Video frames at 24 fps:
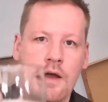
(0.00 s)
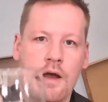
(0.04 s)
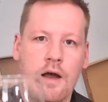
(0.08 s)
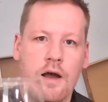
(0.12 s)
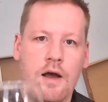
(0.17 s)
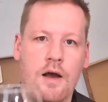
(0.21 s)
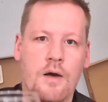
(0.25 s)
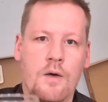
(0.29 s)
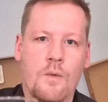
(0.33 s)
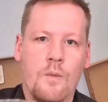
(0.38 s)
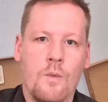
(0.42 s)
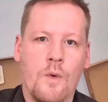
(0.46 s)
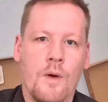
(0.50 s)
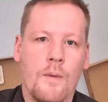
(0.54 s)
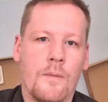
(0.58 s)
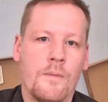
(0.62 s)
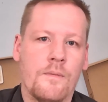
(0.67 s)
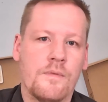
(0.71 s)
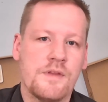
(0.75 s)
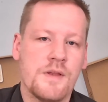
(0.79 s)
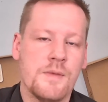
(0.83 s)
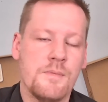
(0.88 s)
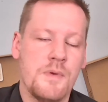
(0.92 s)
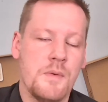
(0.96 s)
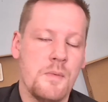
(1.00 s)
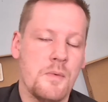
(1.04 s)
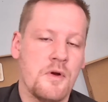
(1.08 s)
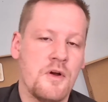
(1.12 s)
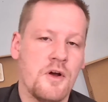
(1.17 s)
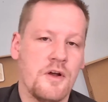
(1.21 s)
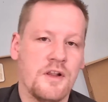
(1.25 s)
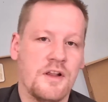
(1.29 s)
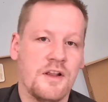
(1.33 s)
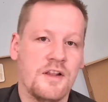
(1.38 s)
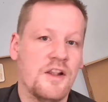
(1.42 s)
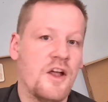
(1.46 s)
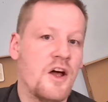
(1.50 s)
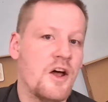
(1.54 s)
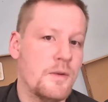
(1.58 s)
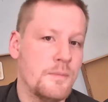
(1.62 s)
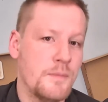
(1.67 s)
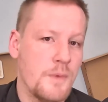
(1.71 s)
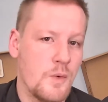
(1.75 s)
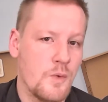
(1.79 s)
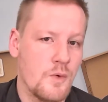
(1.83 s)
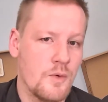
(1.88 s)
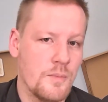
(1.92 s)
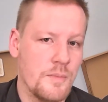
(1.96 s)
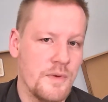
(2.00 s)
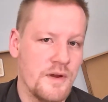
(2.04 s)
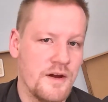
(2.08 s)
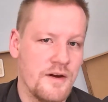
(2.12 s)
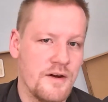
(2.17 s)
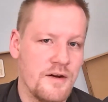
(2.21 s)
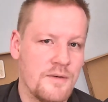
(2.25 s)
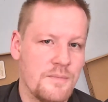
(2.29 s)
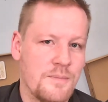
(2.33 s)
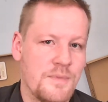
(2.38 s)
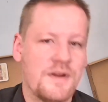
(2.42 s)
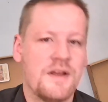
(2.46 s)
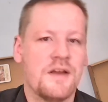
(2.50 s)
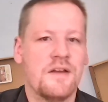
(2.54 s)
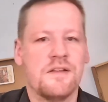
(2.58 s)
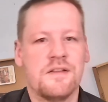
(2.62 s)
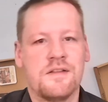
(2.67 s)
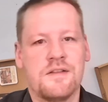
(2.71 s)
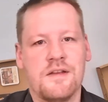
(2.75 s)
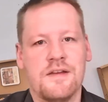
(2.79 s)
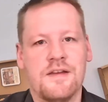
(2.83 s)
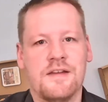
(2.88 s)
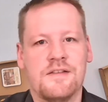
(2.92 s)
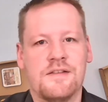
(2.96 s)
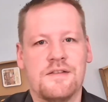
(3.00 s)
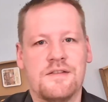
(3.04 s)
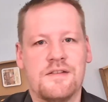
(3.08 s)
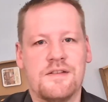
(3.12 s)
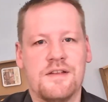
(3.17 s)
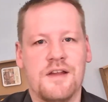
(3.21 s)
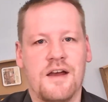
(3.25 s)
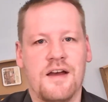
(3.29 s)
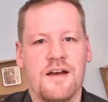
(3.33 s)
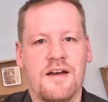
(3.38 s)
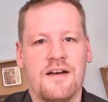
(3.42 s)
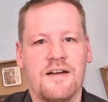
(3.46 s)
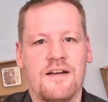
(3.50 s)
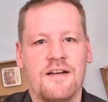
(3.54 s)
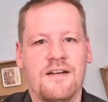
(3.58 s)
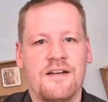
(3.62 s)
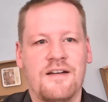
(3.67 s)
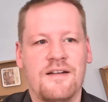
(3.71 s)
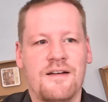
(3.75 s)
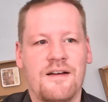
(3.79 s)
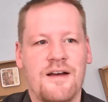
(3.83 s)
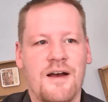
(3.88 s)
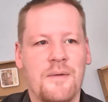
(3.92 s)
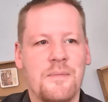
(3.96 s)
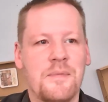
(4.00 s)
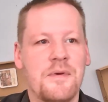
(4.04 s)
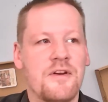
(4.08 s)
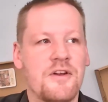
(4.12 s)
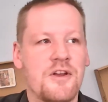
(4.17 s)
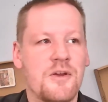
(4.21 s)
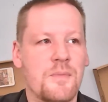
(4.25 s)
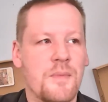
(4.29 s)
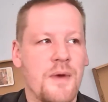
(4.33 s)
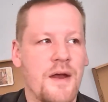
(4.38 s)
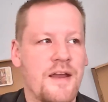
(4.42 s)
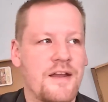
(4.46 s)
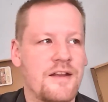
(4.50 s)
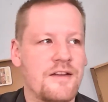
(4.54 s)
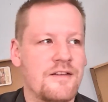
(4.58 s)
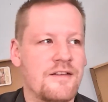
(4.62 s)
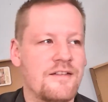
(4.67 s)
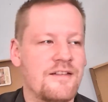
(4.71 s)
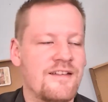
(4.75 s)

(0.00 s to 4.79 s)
uh, what some people call a lawnmower beer because it's uh, a beer you might